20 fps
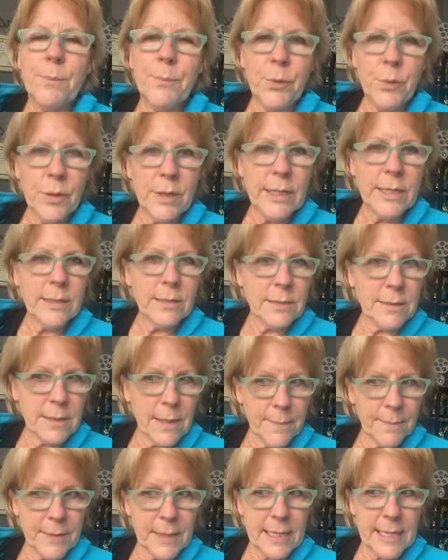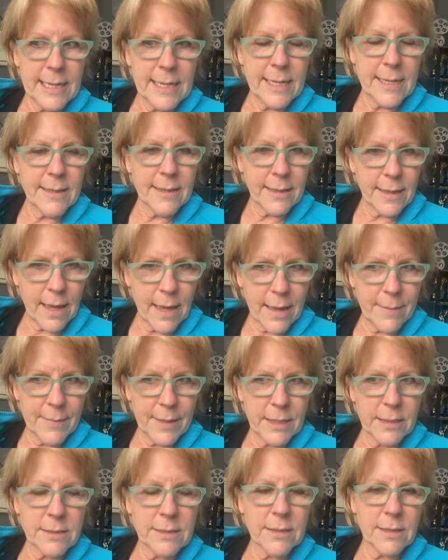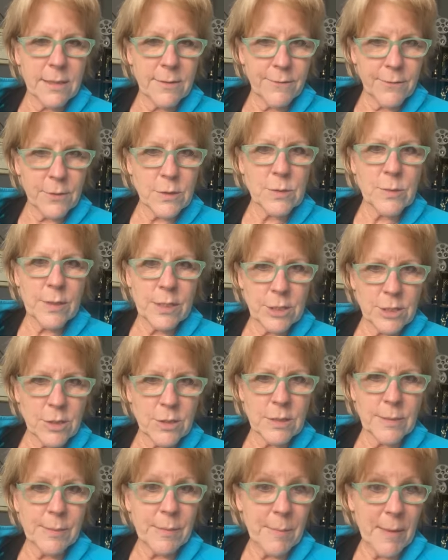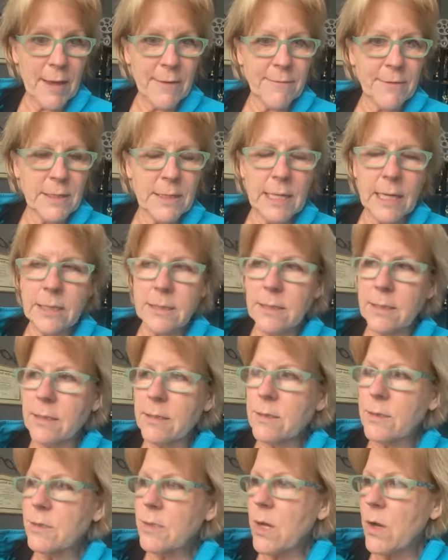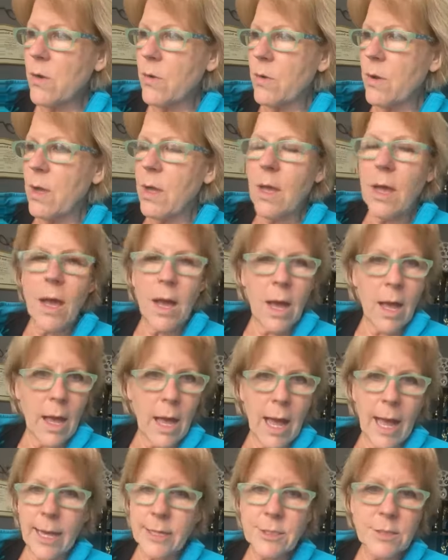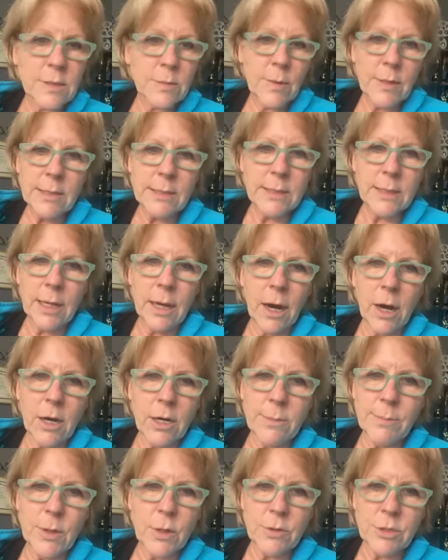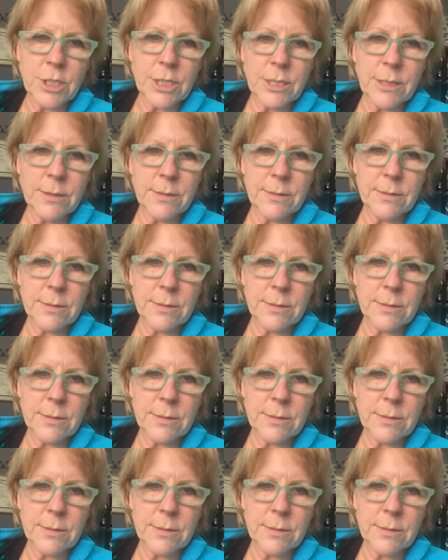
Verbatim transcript: put in something in the comments, and the first one that shows up in my feed gets it. So I just want to see a heart emoji.